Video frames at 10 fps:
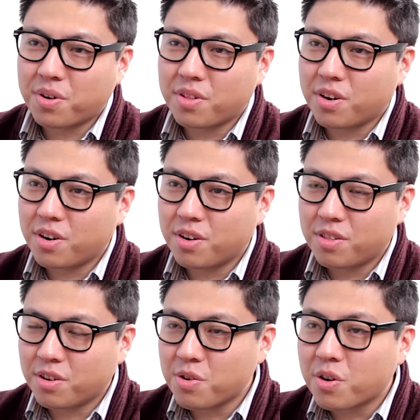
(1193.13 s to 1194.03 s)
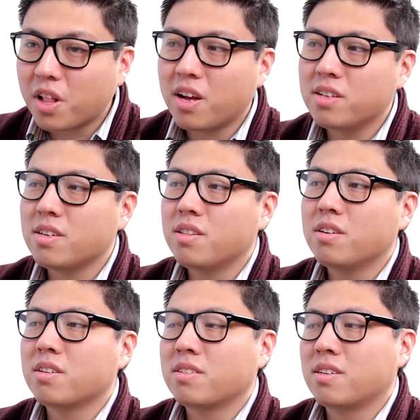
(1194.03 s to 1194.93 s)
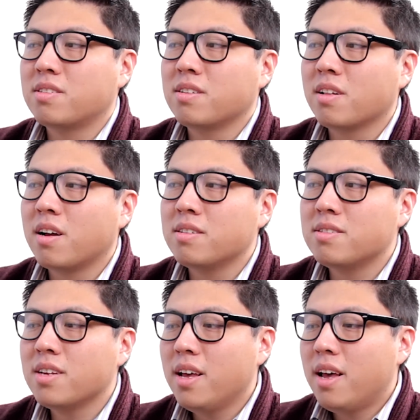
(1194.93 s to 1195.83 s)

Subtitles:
their new clients and their existing clients.